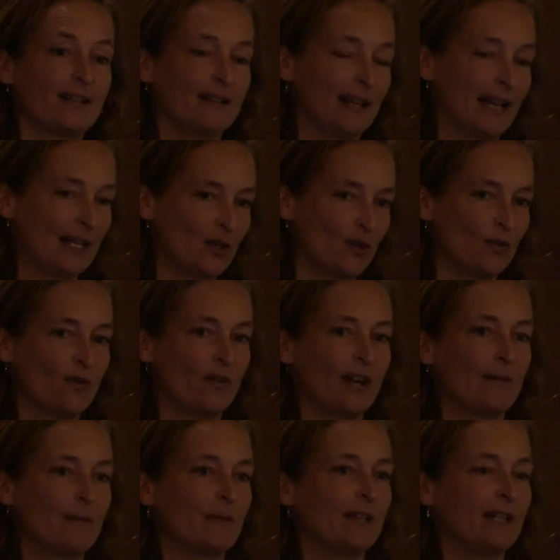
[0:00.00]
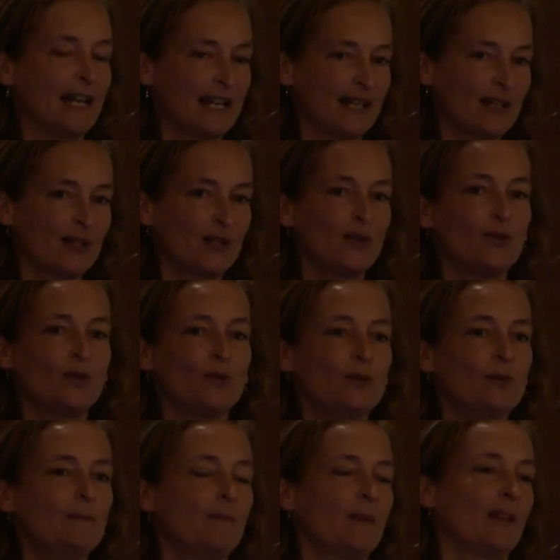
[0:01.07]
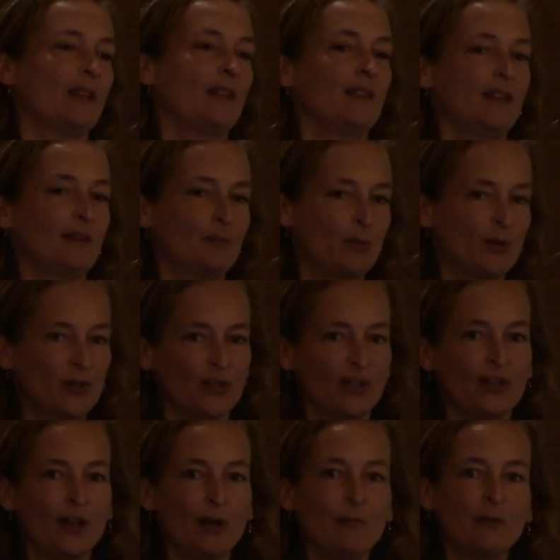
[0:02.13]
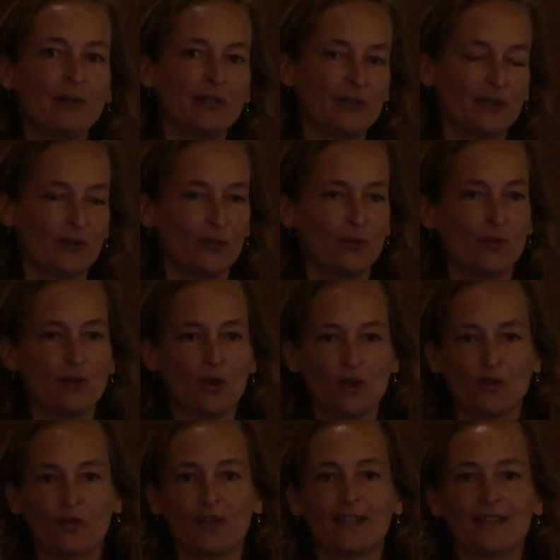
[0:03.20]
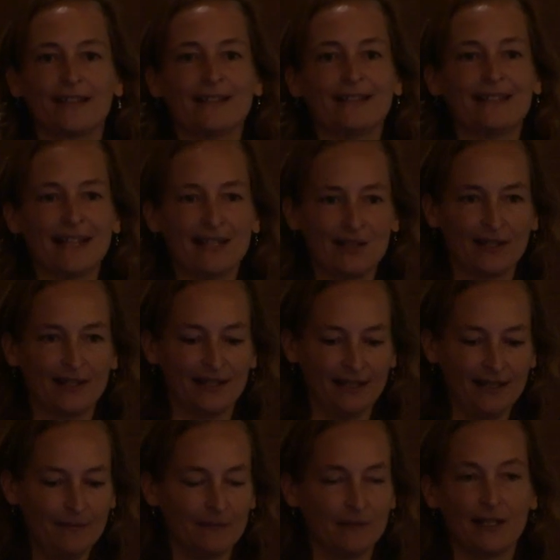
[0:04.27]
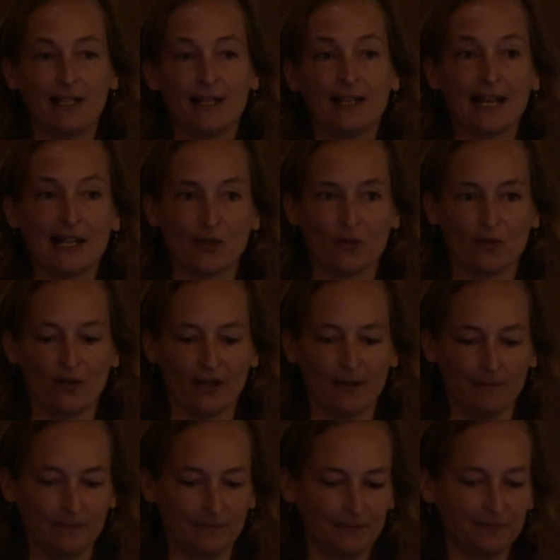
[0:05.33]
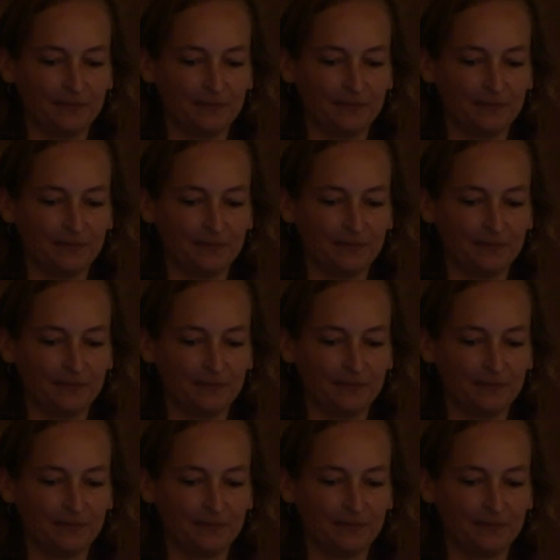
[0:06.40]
it's an angiogram analysis tool that puts a number to contrast intensity in an angiogram.